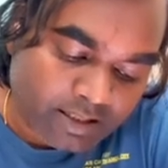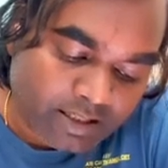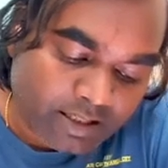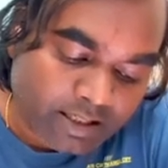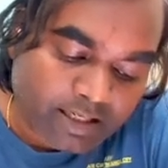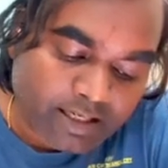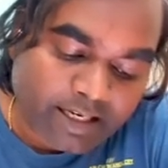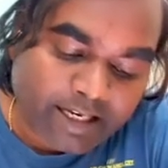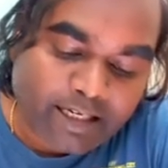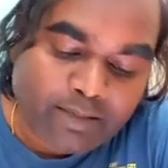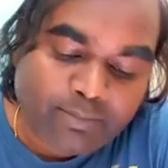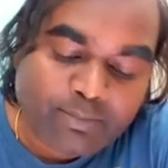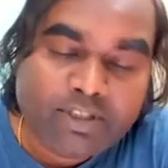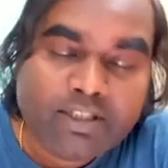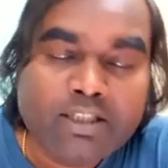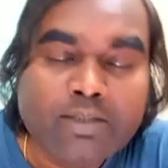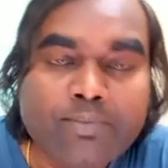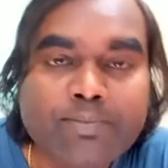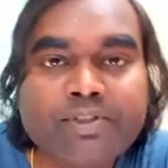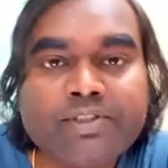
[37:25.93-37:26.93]
can be
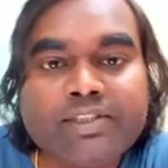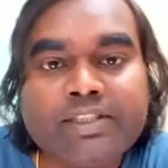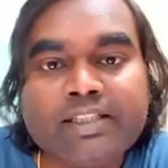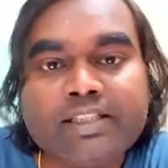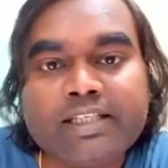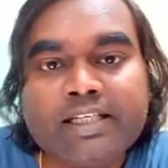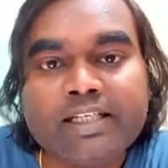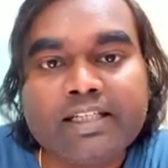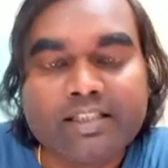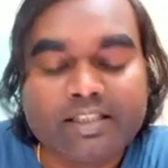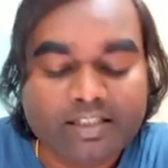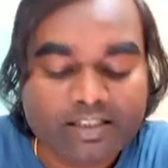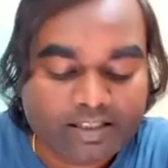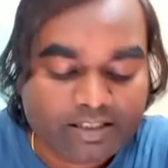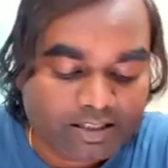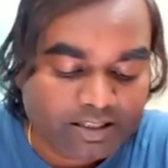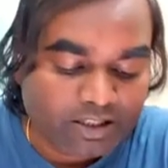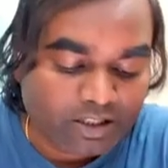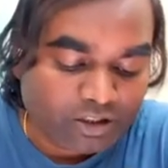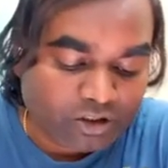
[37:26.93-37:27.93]
represented
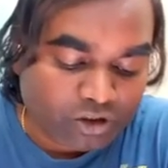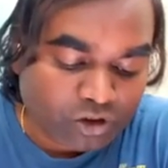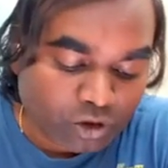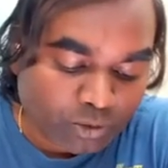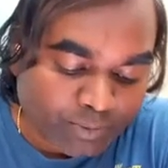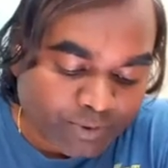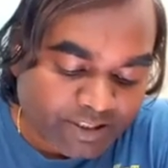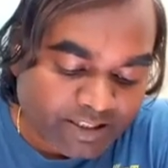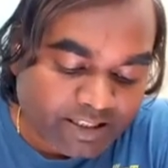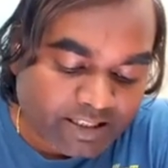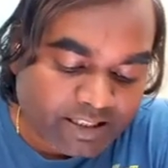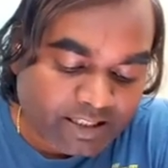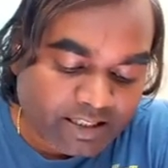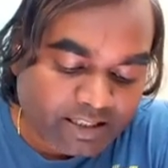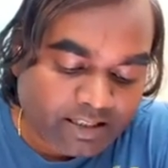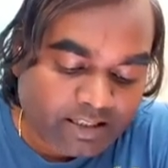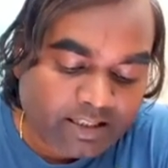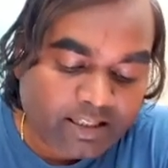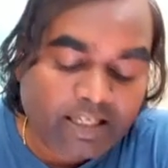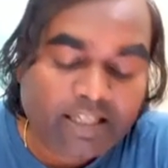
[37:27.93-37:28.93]

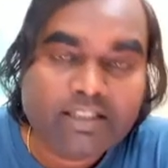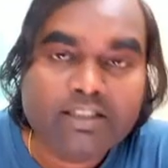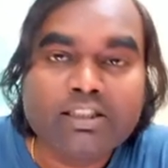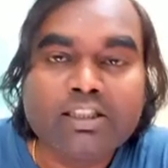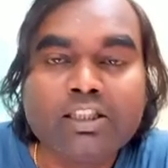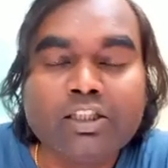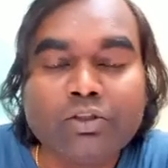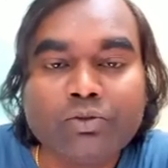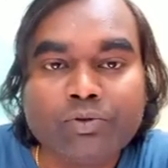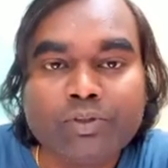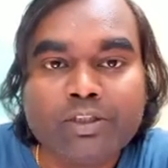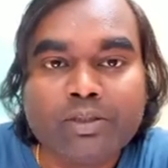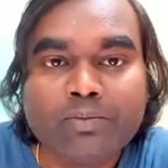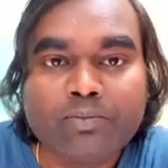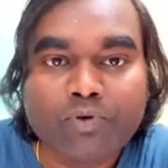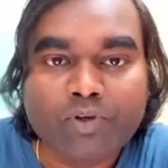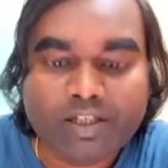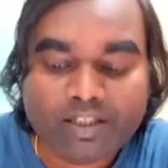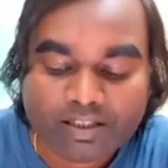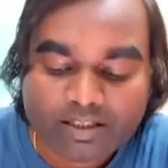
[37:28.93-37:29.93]
geometrically as the unique
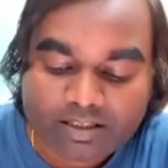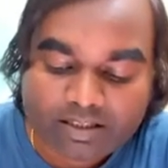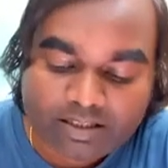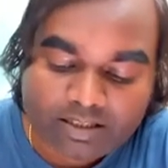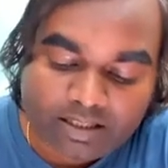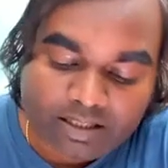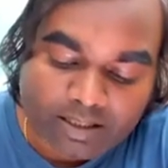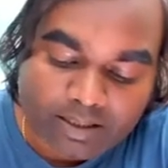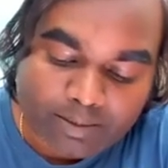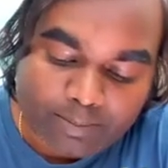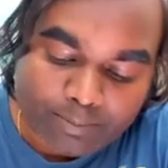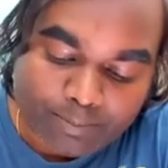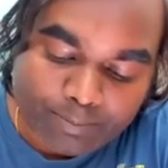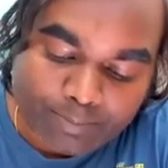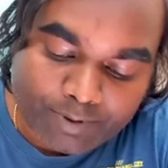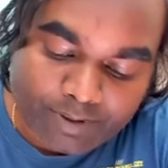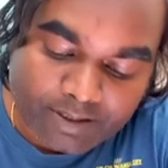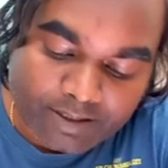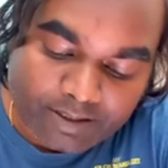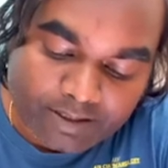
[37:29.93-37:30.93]
point
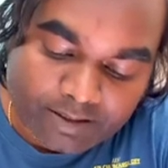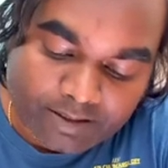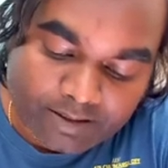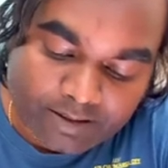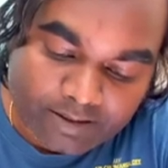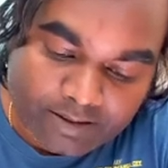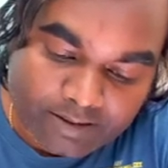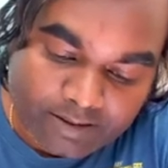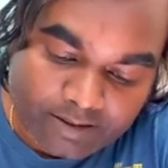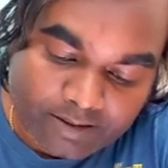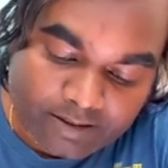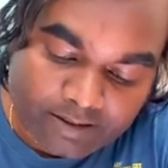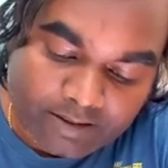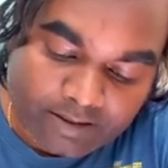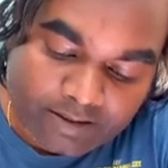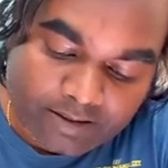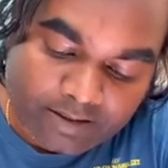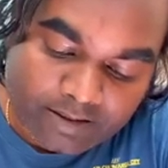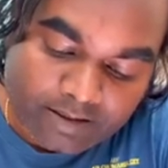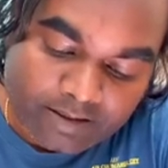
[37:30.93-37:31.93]
p
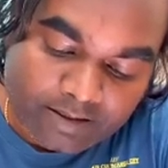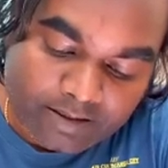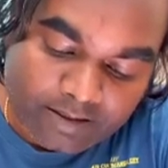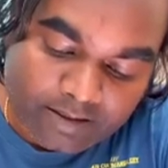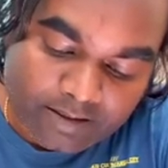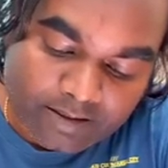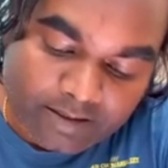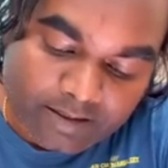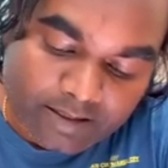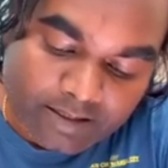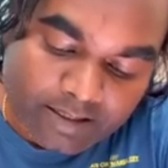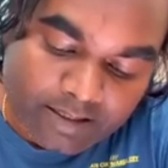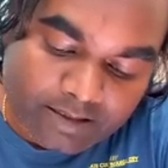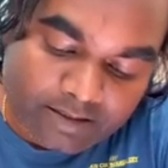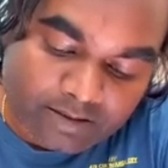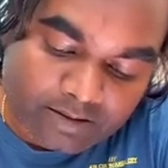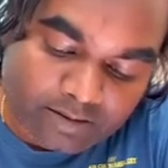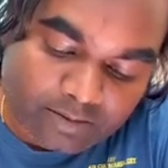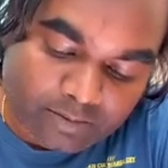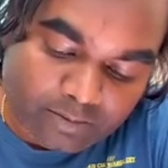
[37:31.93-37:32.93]

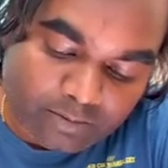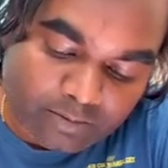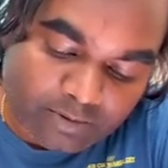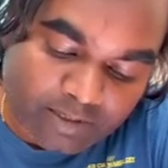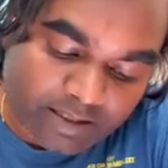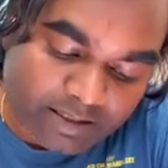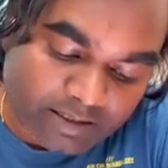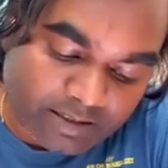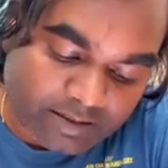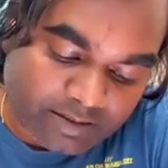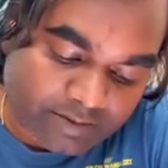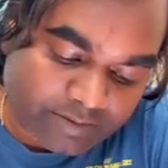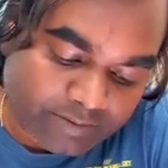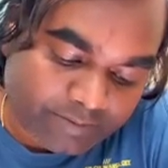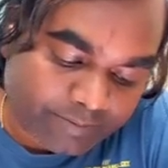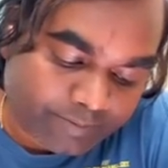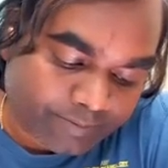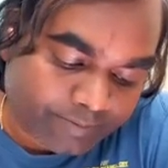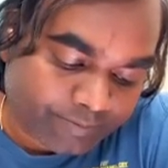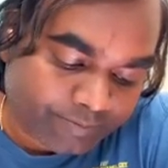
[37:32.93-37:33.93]
x y
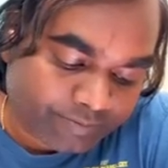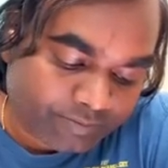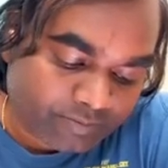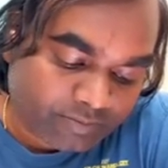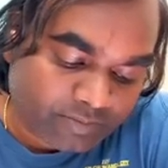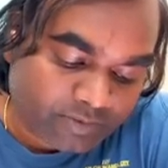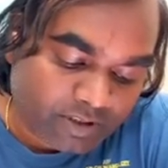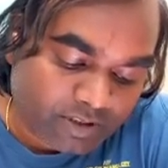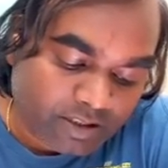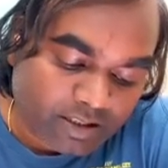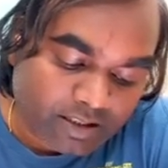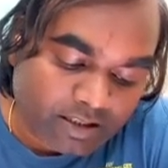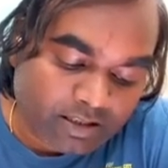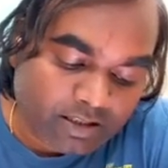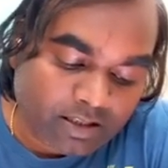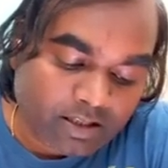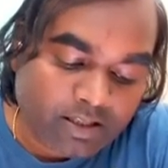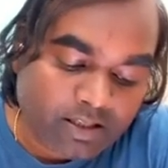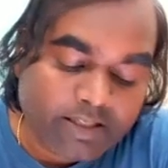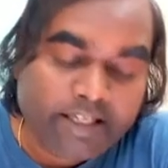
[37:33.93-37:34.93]
in
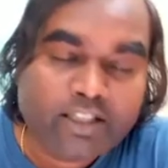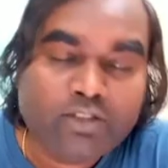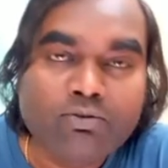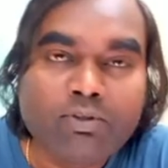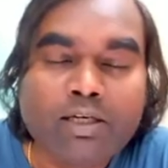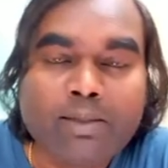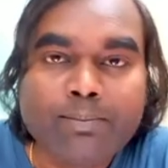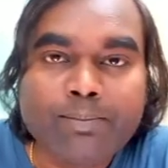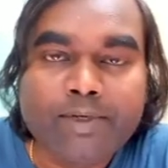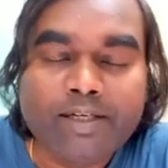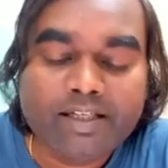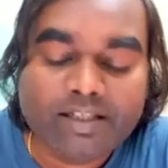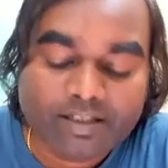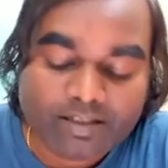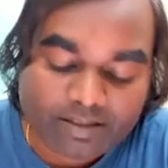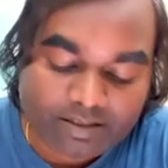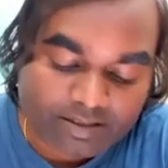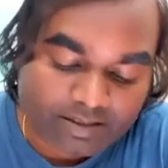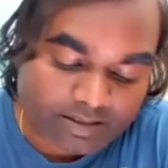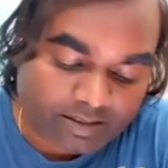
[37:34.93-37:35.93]
the xy plane
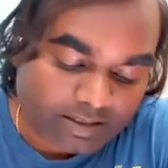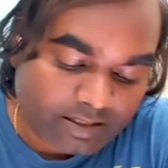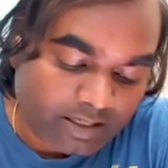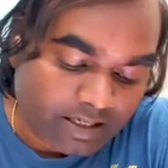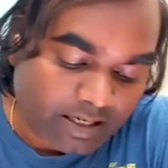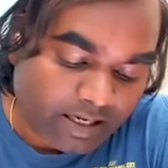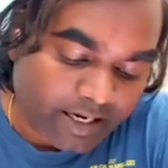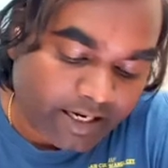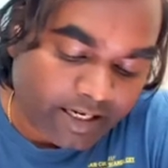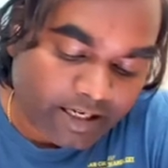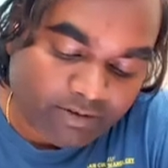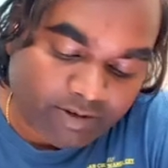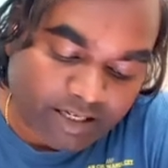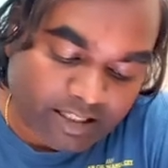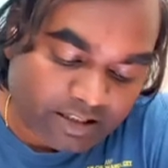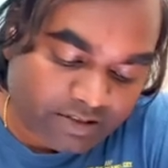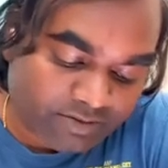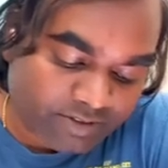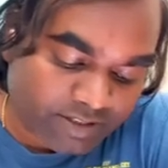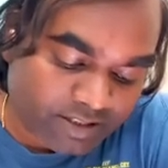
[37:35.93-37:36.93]
and
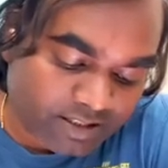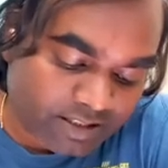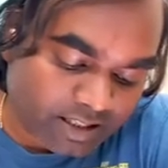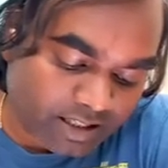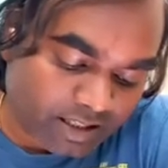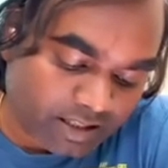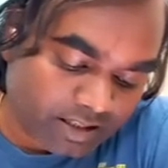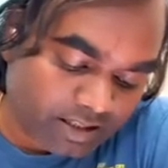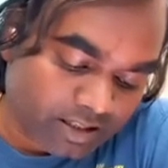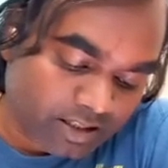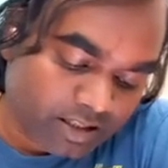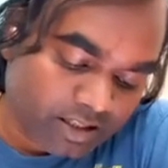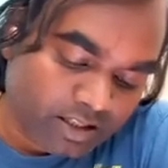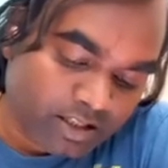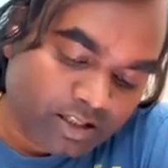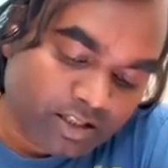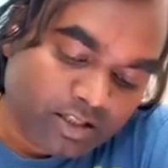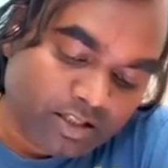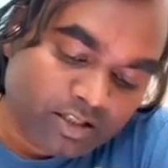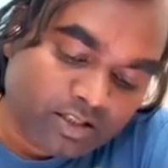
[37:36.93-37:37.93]
vice versa.
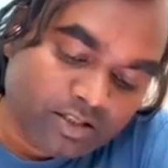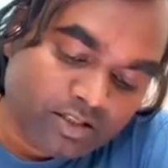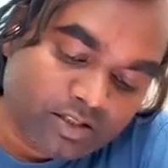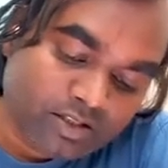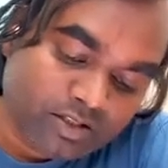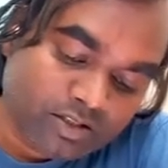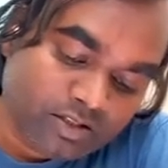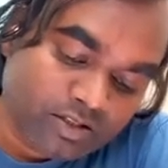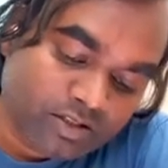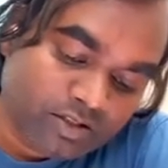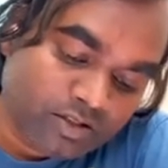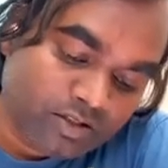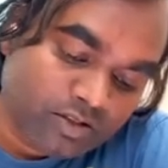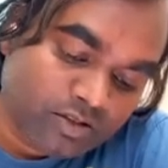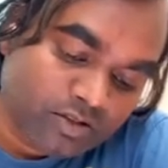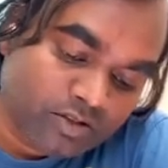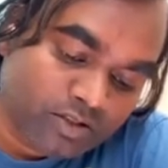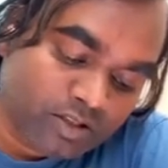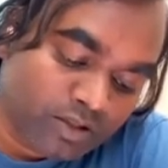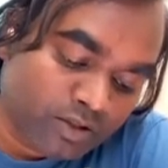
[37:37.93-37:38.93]

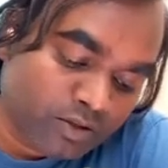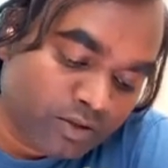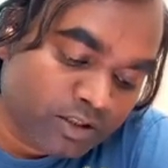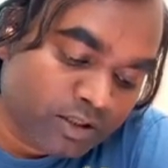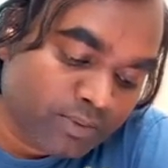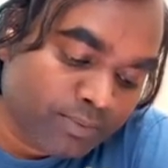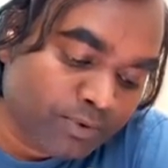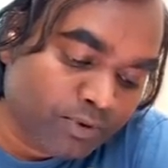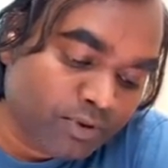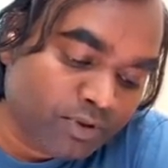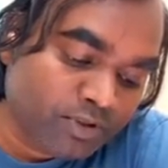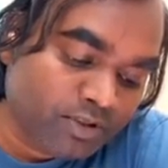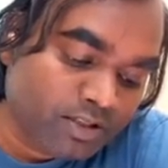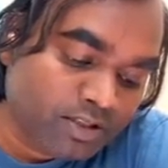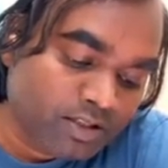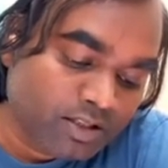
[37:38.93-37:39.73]
So suppose